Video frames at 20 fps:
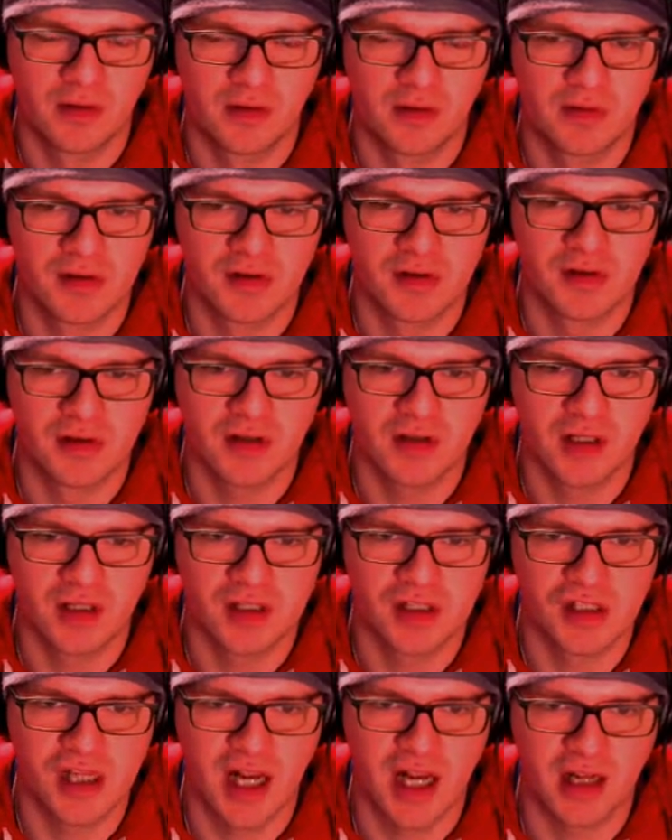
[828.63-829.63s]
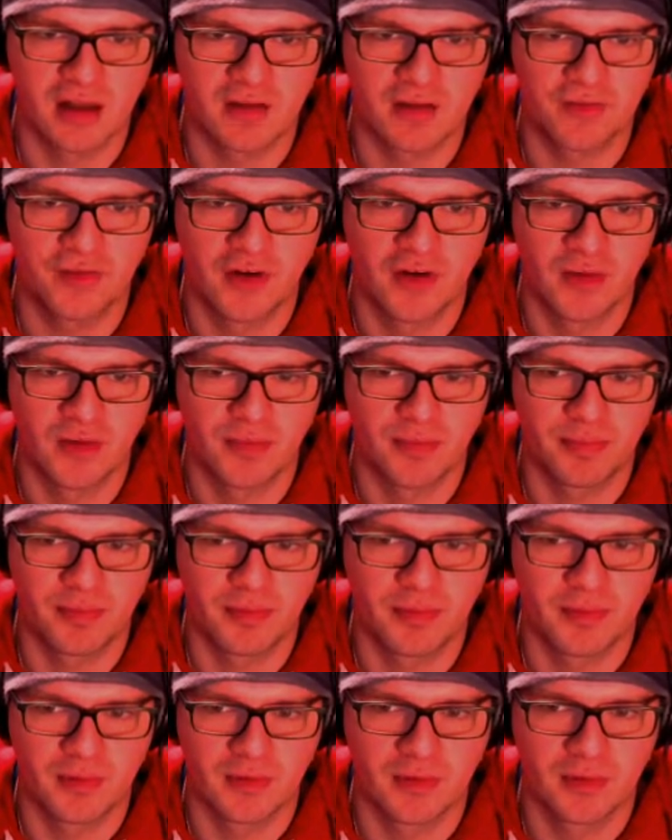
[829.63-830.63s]
Decide to check the flop.
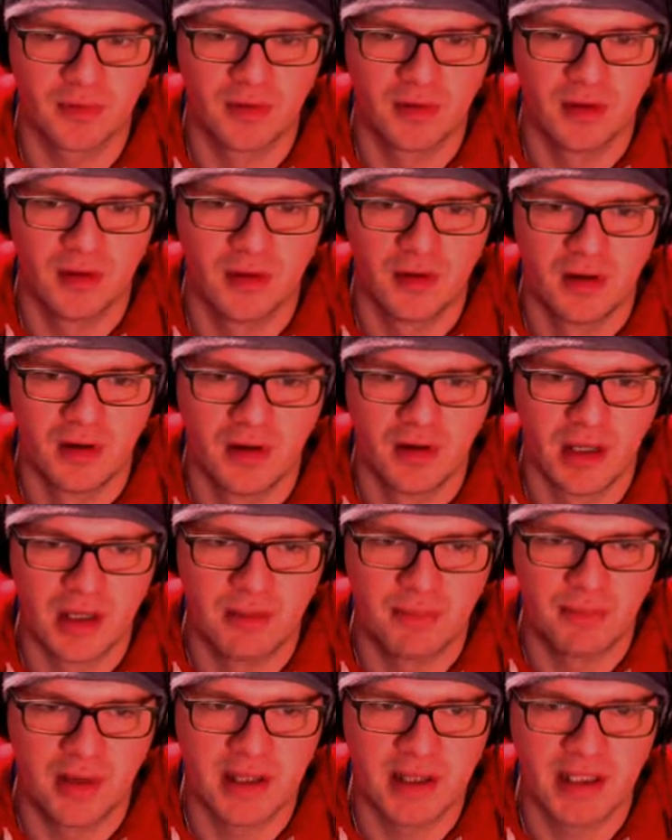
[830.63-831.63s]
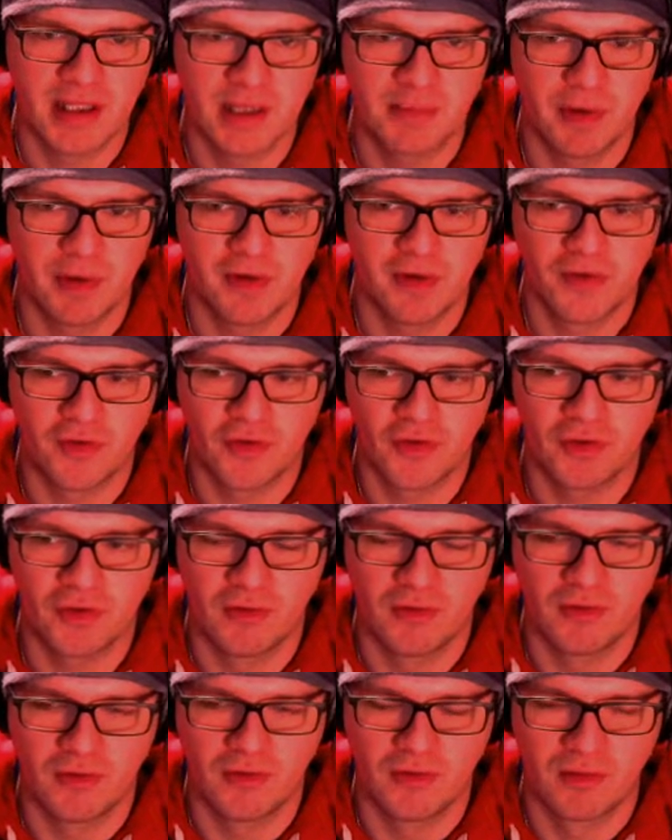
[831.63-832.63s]
He bets and they both
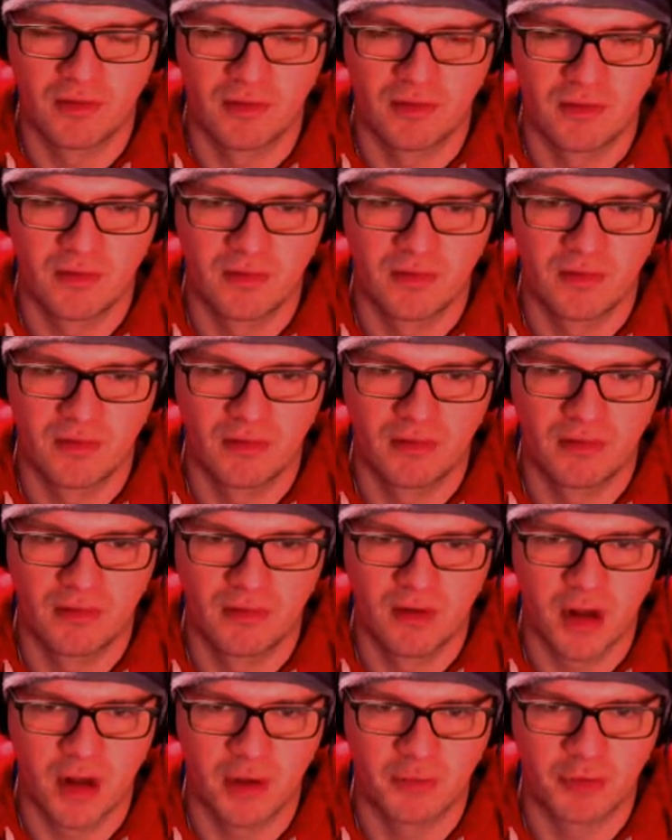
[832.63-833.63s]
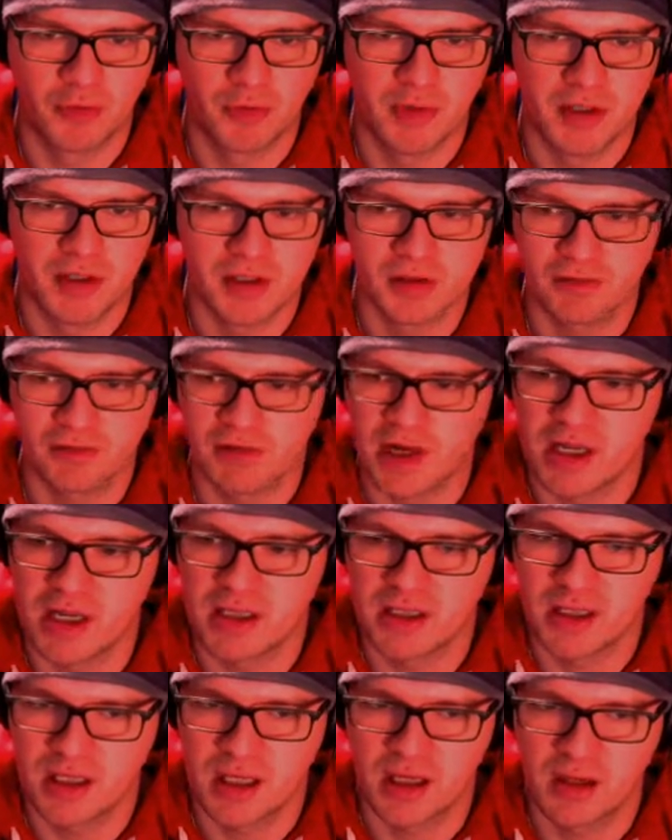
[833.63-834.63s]
call. I'd probably just
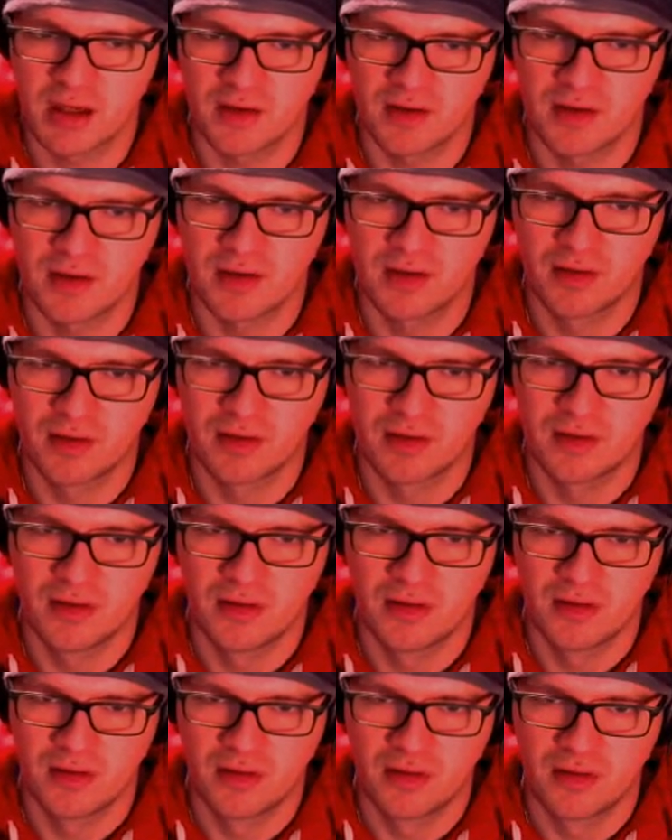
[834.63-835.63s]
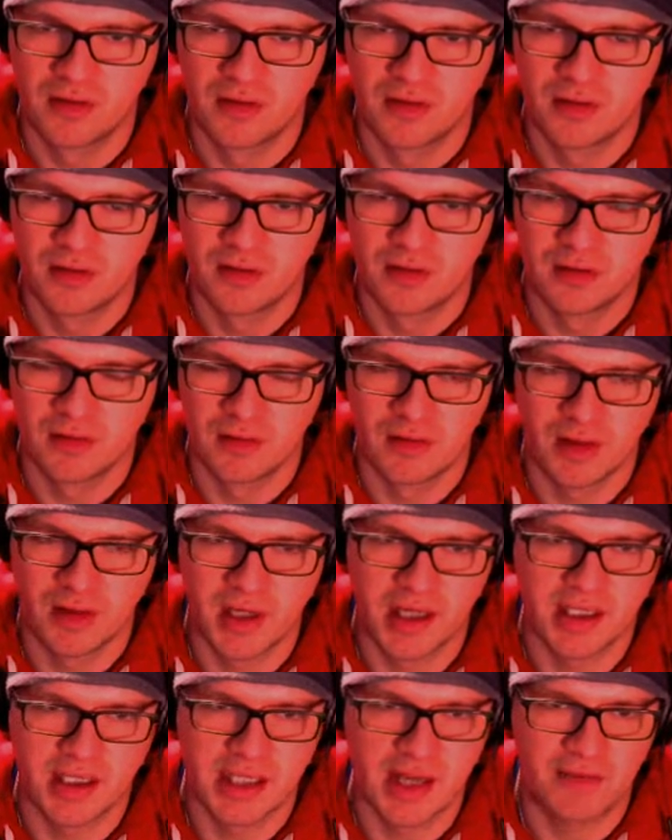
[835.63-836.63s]
raise here. In
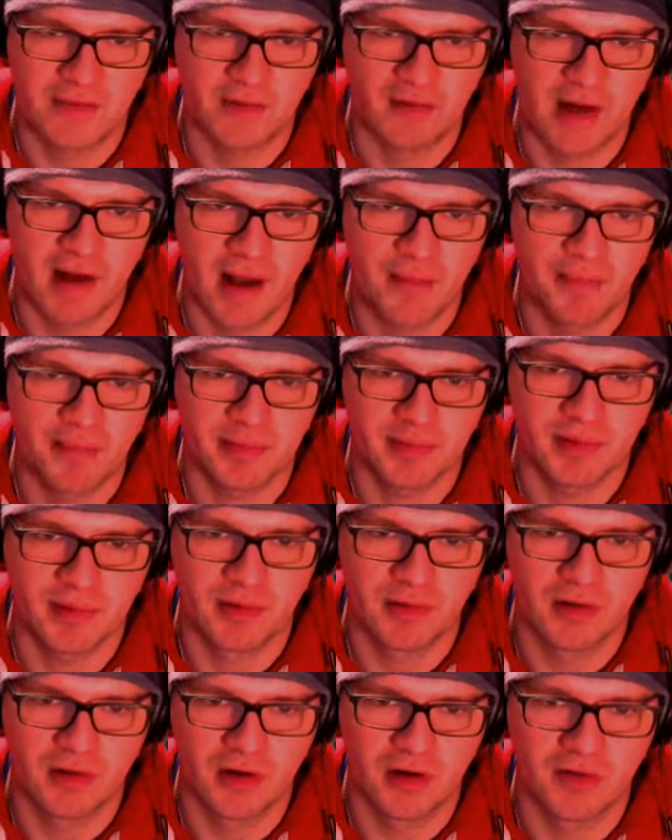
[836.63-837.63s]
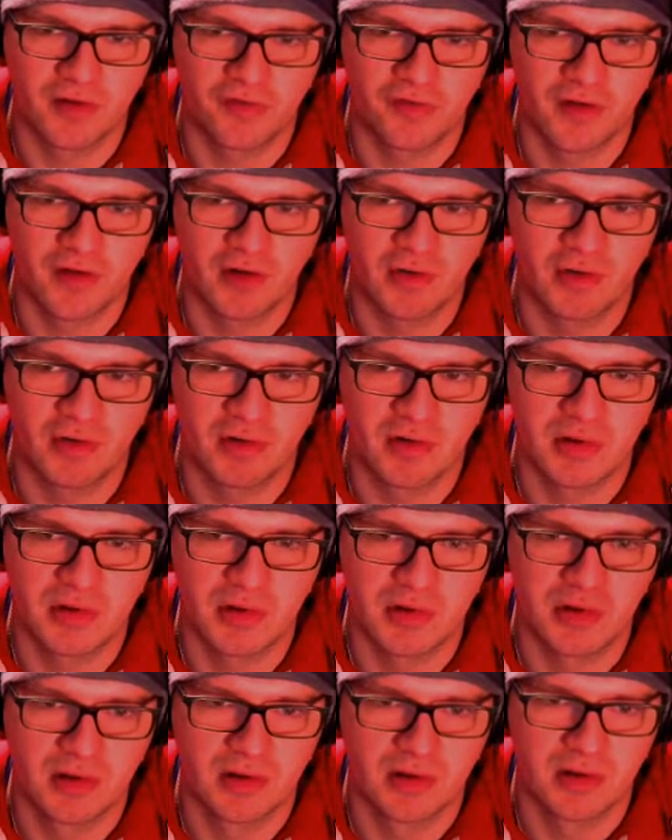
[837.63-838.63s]
case they have a wrap. They're not going to fold.
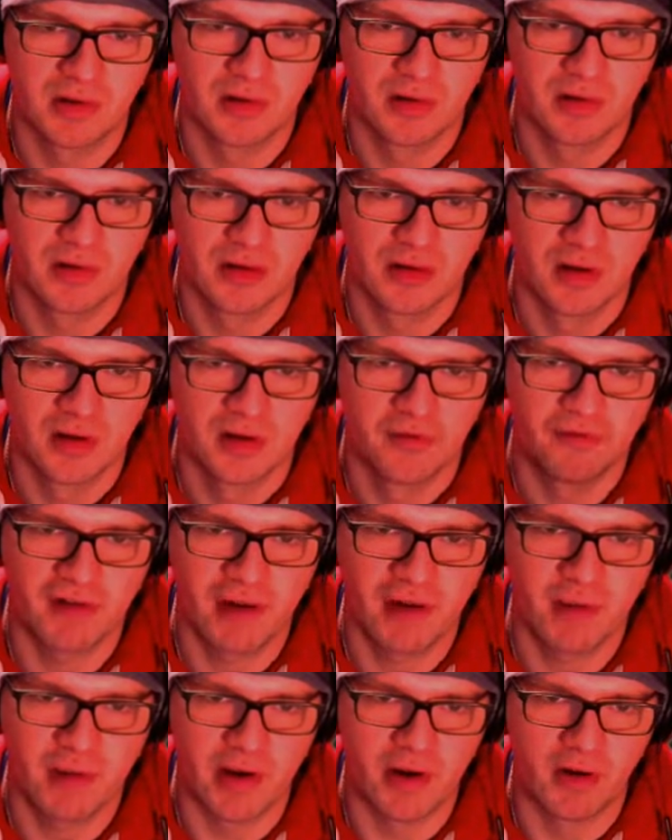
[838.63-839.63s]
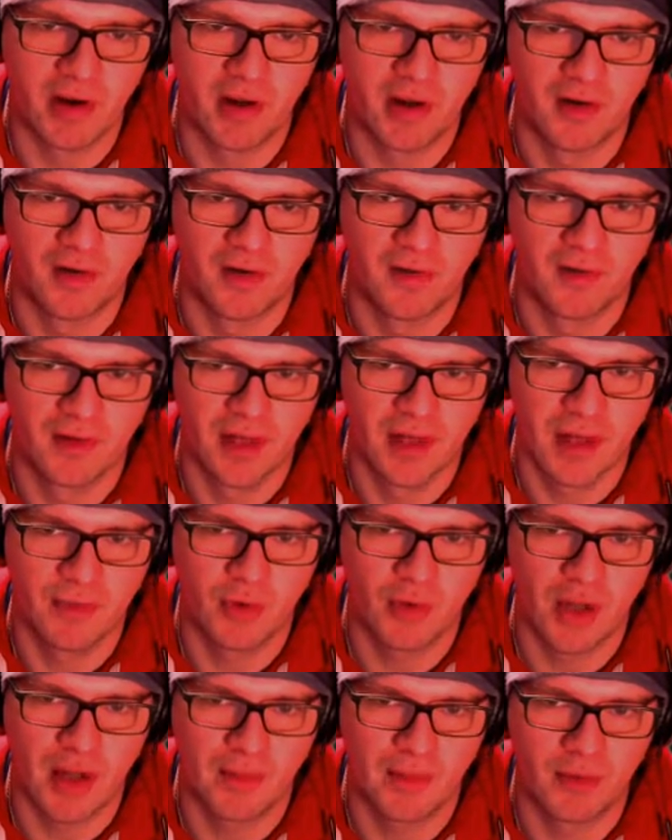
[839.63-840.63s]
Freeway all in. Gamble,
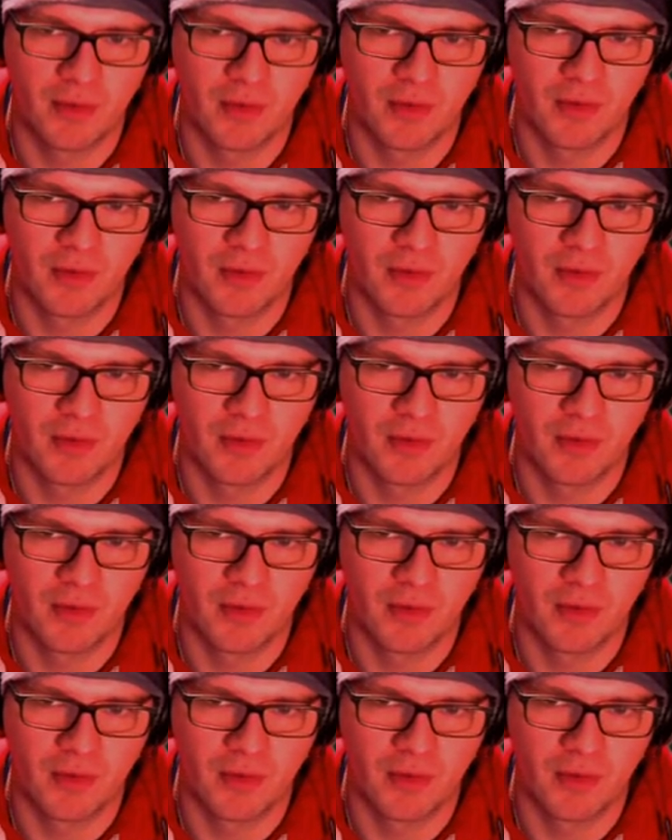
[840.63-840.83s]
gamble.